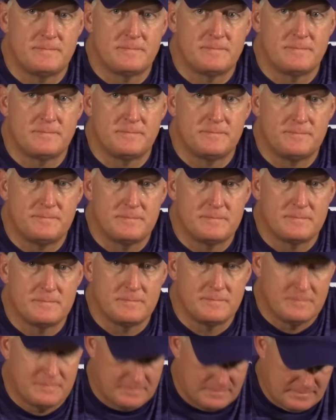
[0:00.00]

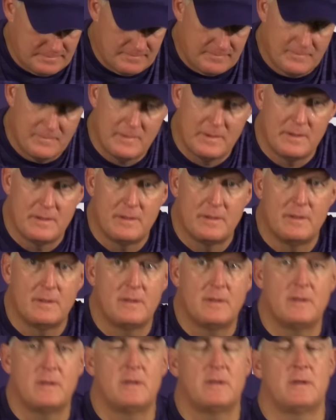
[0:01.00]

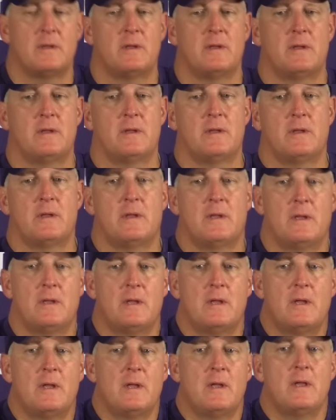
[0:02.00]

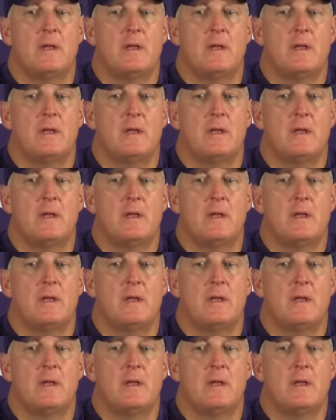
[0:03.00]
(silence)